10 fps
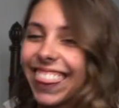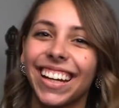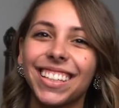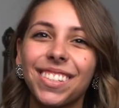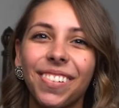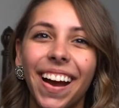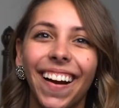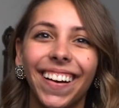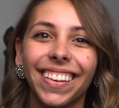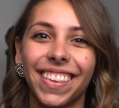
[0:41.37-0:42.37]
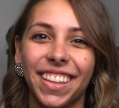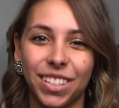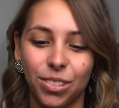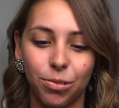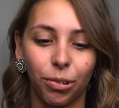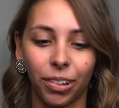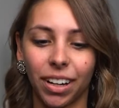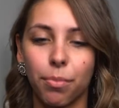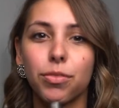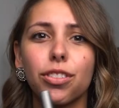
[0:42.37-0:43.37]
That's where this tool
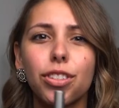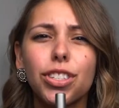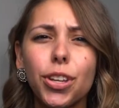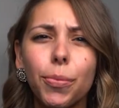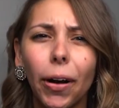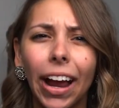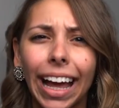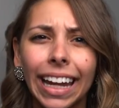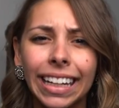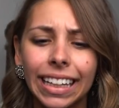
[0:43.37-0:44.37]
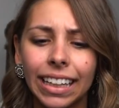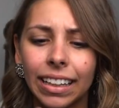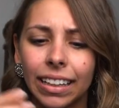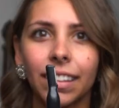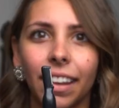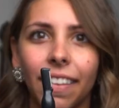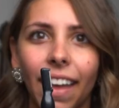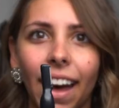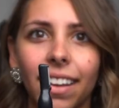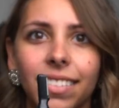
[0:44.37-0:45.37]
comes in super handy. Look at
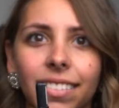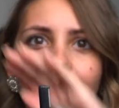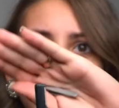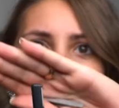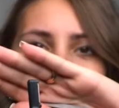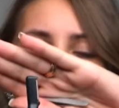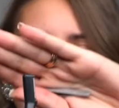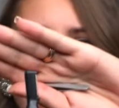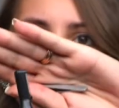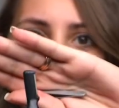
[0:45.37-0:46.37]
that. Let's see.